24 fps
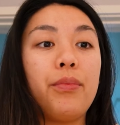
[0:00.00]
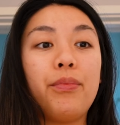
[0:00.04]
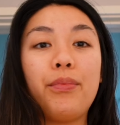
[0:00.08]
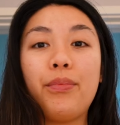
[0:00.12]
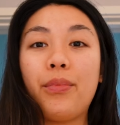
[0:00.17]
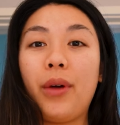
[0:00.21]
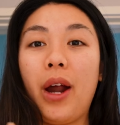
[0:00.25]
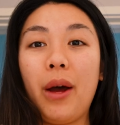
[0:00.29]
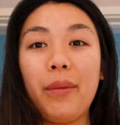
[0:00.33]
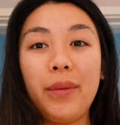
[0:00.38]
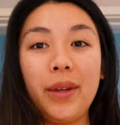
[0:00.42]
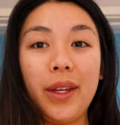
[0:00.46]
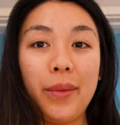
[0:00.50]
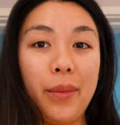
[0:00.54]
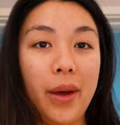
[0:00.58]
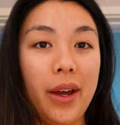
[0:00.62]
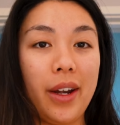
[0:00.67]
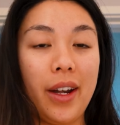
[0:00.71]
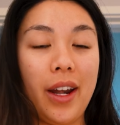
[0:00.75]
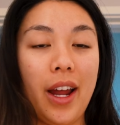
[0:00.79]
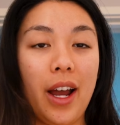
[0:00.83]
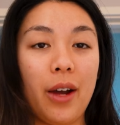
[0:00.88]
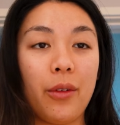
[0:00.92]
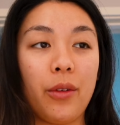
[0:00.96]
probably about
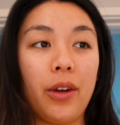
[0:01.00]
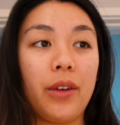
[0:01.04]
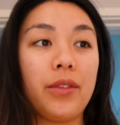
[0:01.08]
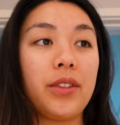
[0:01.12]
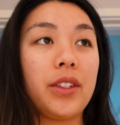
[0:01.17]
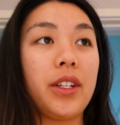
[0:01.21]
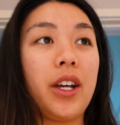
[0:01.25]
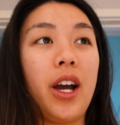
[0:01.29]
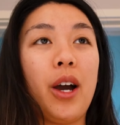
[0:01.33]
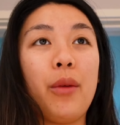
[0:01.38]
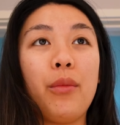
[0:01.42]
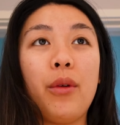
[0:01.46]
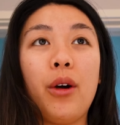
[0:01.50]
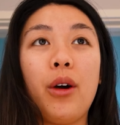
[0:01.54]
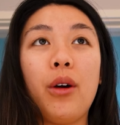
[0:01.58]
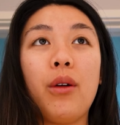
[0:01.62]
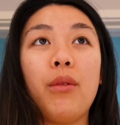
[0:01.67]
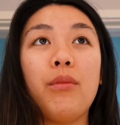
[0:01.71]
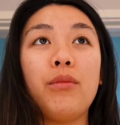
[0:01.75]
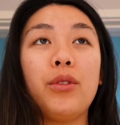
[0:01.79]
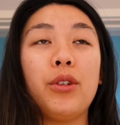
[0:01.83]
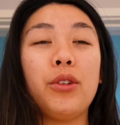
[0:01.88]
an hour. I have to come home,